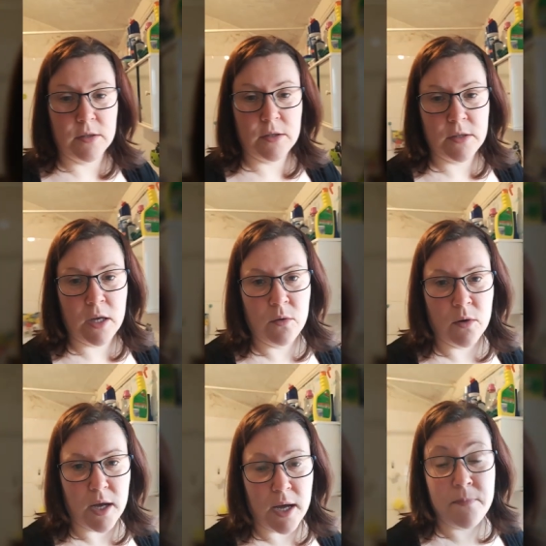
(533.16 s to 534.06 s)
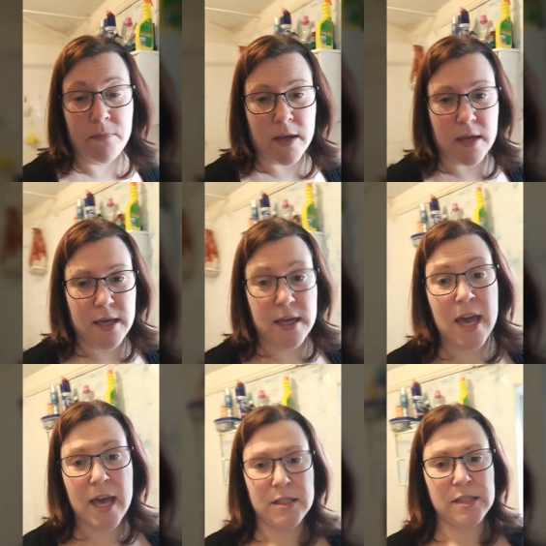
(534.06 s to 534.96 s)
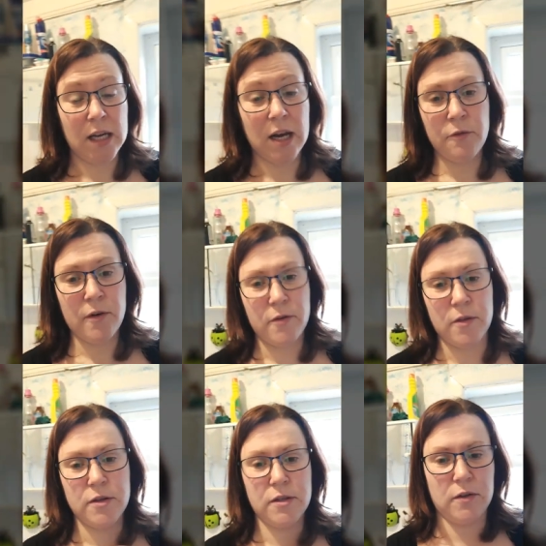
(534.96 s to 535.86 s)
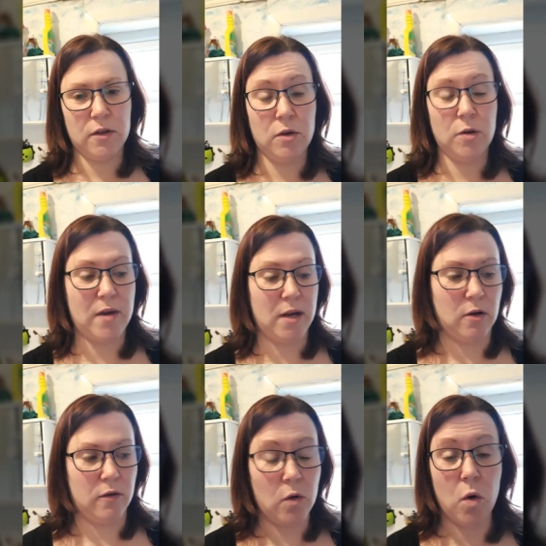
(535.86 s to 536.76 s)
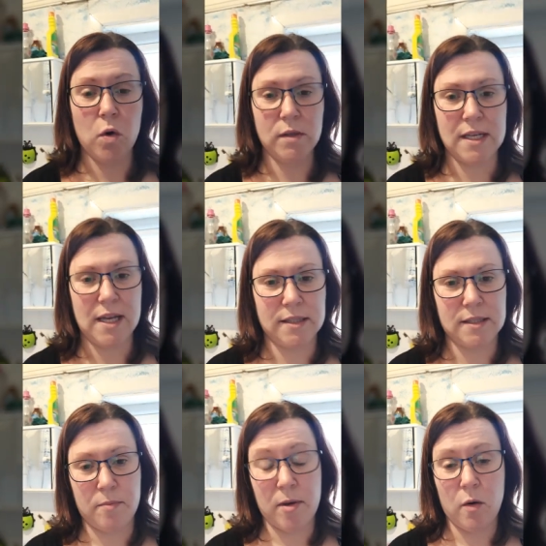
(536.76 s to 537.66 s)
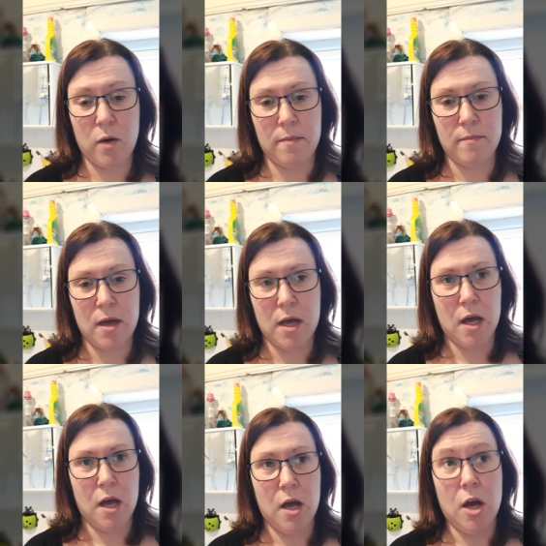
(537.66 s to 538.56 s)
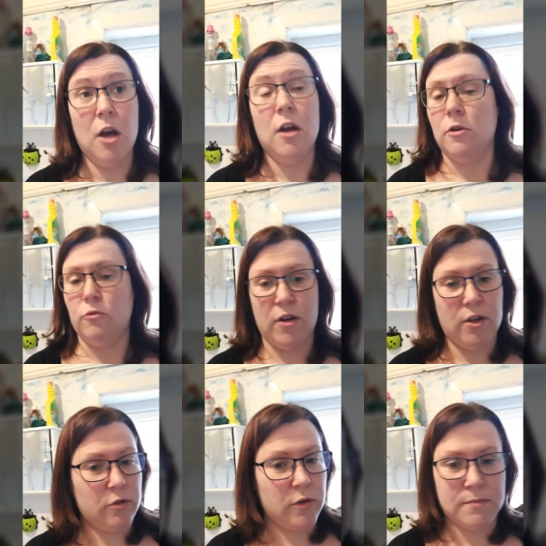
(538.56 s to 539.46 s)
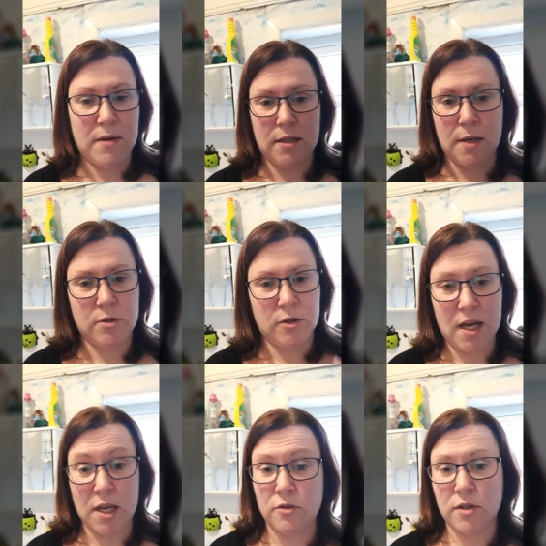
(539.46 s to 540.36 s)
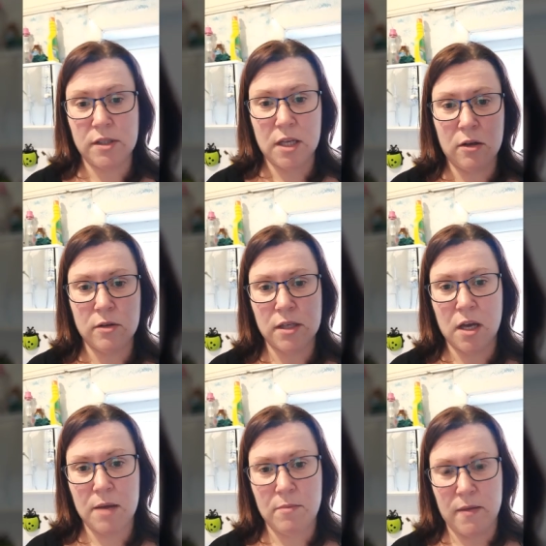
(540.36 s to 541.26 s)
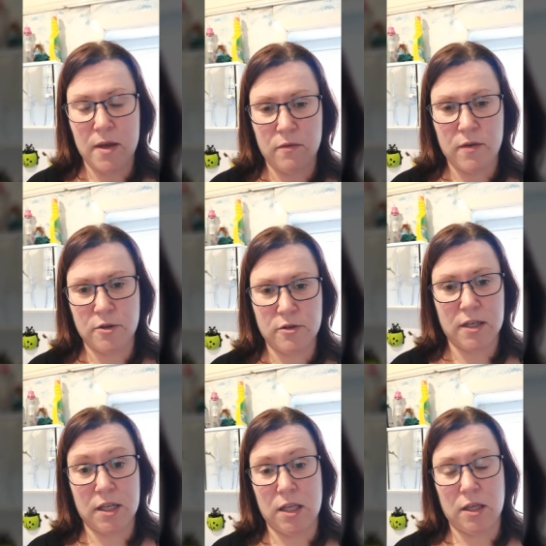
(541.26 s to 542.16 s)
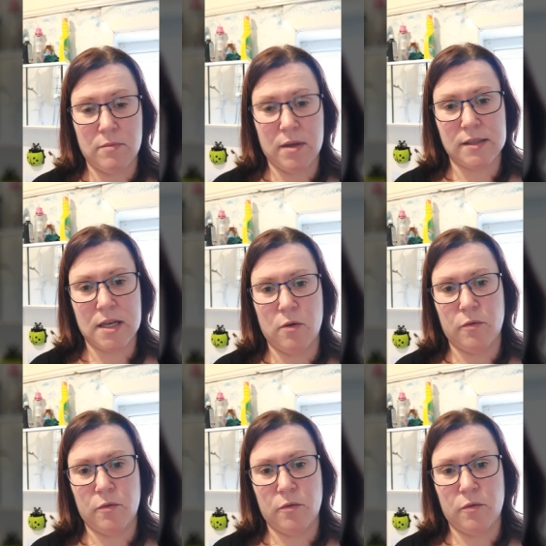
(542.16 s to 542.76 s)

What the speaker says: So, yeah, just to clarify for those of you who may not have caught it, the poem, read through it as many times as you can during a circle time, and then eventually you miss out